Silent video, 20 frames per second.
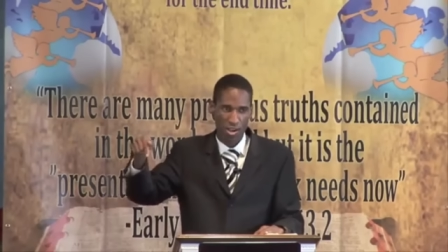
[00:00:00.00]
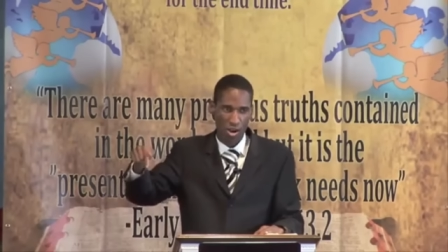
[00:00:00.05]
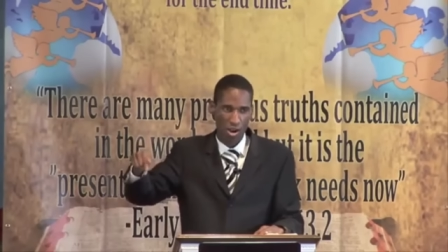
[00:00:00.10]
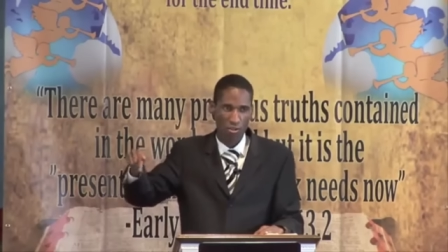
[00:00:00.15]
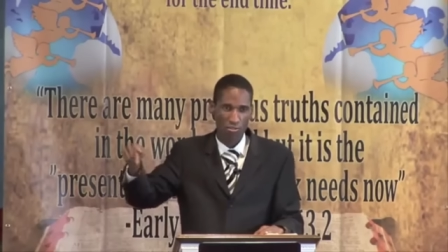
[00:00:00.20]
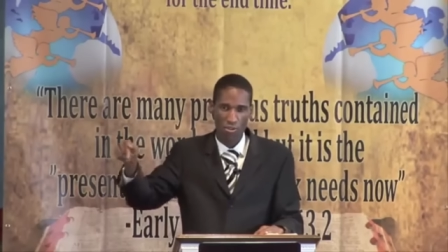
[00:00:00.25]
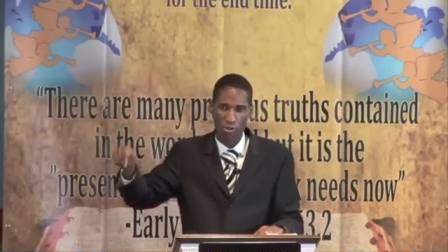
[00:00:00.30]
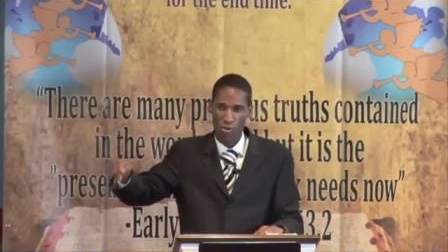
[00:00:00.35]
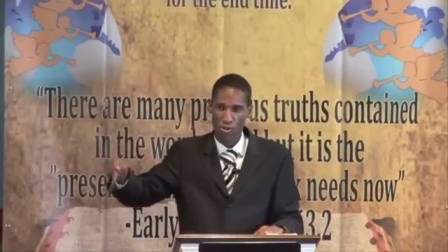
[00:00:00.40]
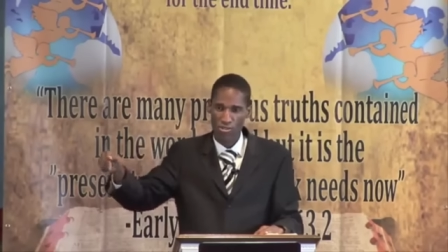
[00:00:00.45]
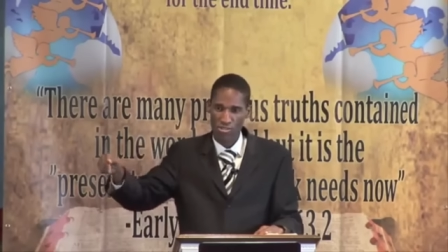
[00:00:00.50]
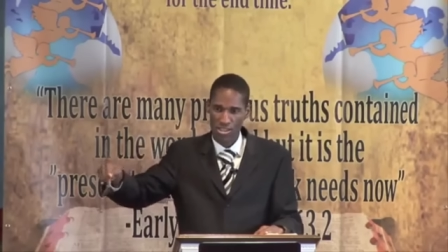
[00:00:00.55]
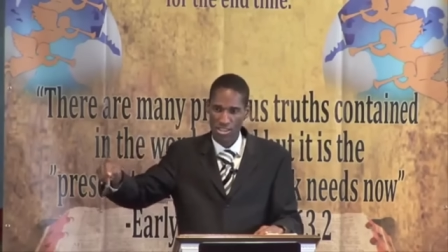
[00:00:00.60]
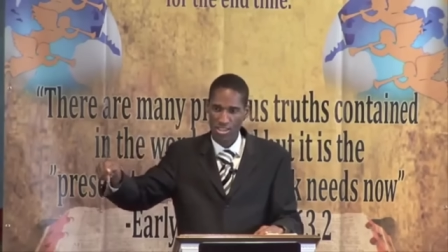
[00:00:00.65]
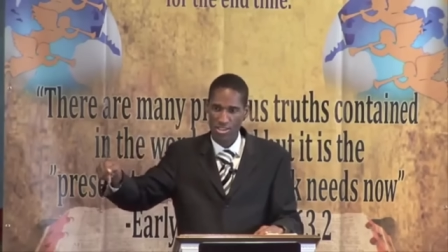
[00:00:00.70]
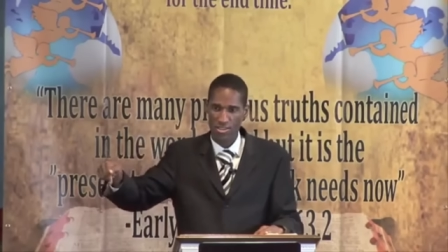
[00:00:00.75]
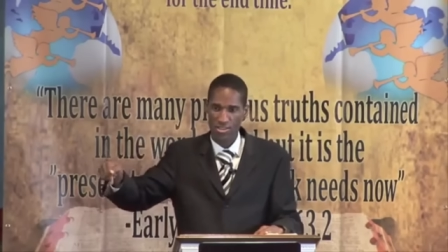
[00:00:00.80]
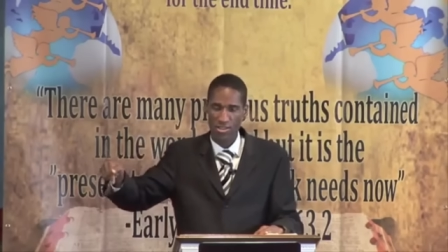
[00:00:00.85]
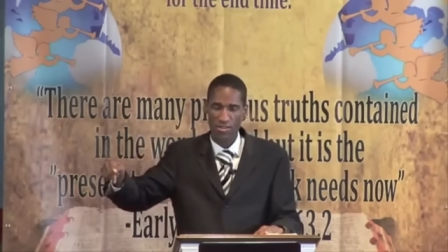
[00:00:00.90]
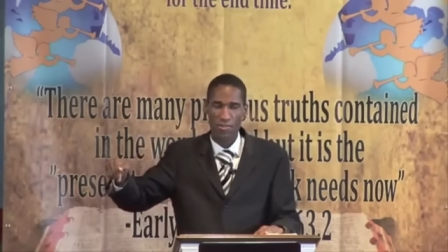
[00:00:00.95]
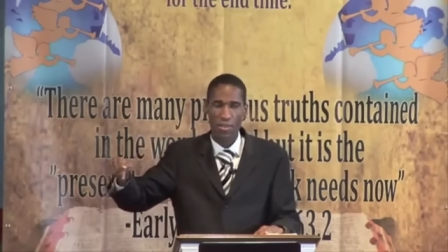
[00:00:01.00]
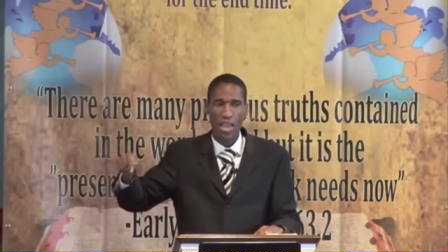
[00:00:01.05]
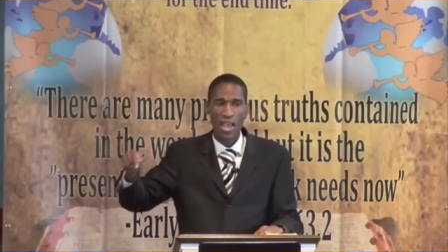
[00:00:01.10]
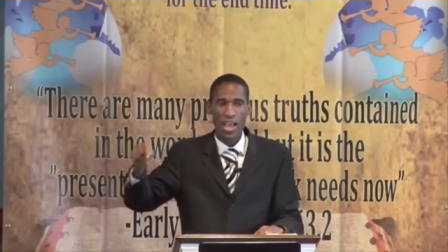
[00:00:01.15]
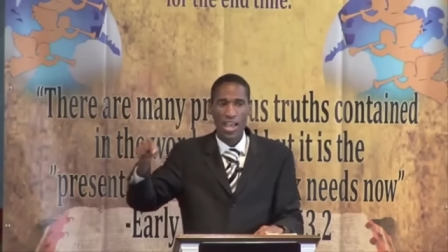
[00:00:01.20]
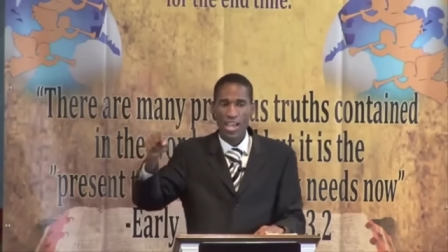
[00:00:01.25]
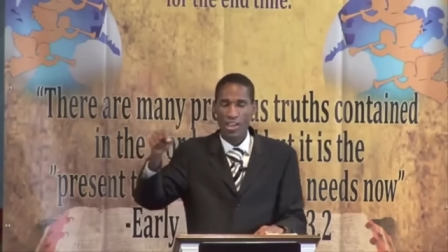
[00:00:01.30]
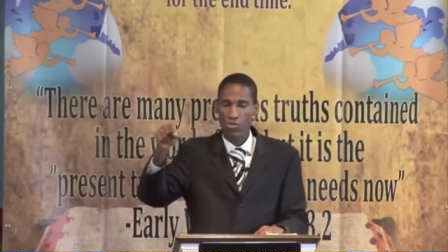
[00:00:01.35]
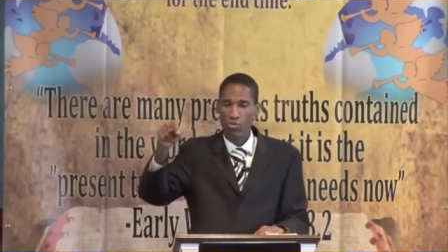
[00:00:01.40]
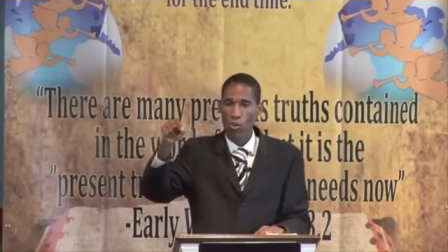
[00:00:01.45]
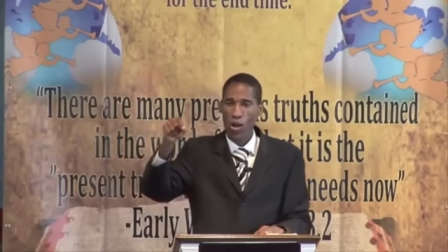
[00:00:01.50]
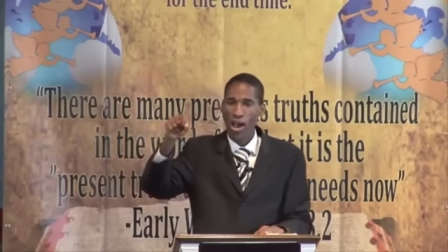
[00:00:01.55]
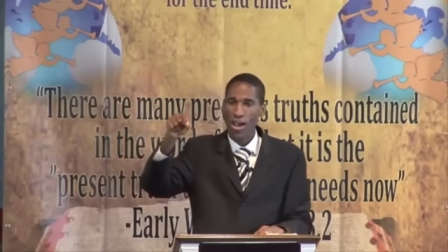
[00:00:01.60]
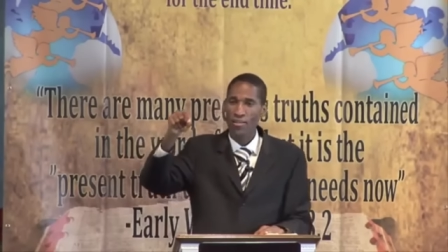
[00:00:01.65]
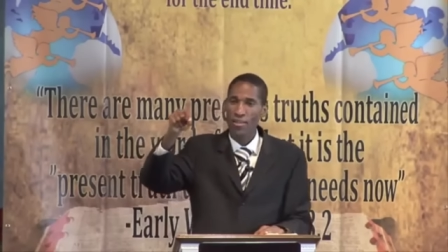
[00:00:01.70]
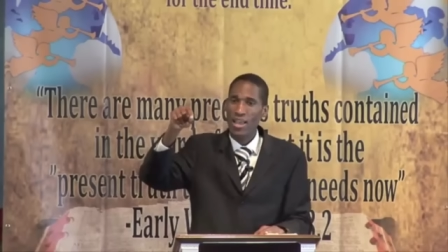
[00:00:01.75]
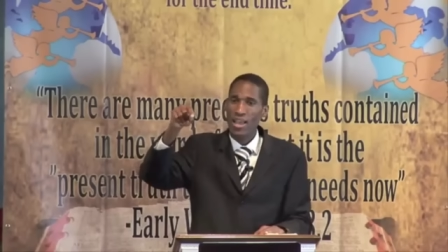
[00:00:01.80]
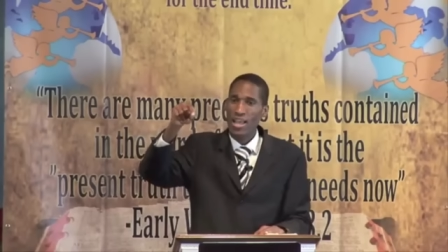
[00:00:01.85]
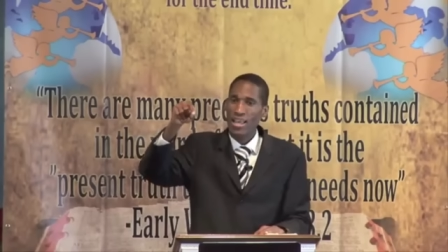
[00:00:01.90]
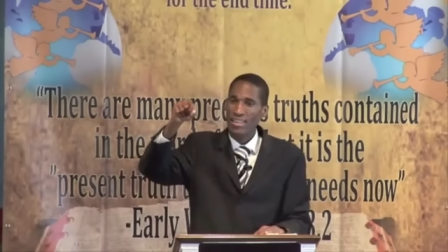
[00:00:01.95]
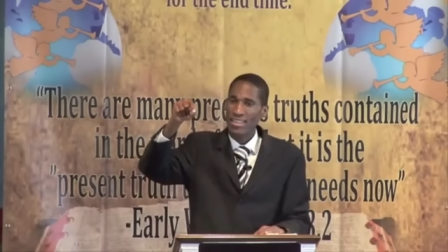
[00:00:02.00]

of her seed is what?